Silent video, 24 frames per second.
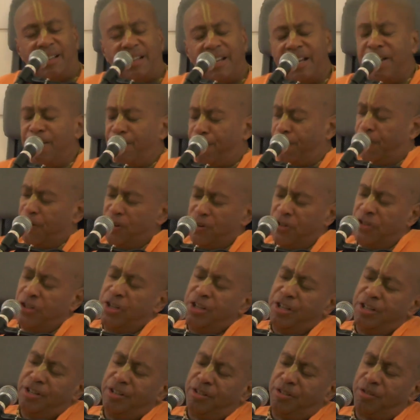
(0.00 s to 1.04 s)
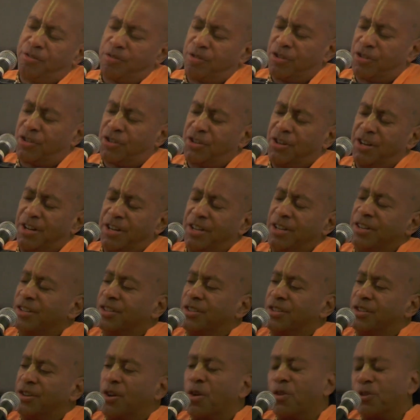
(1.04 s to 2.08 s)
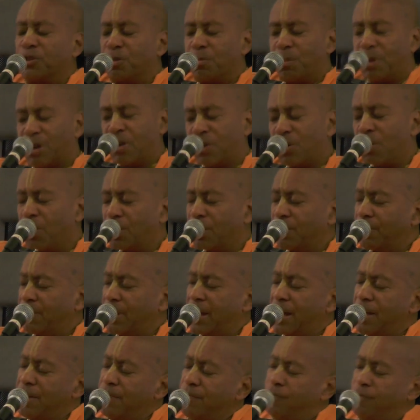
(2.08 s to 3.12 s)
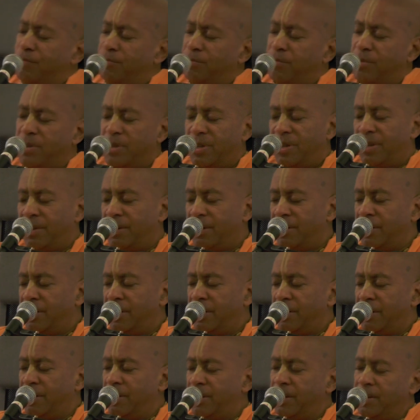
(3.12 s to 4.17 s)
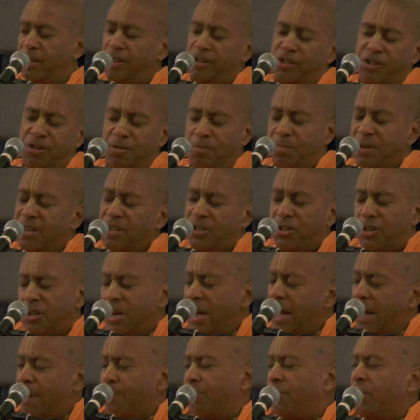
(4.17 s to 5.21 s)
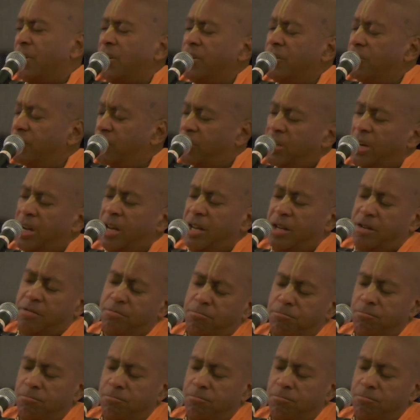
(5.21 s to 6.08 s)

If indeed Krishna is the ultimate goal of life, it should be a snap to understand.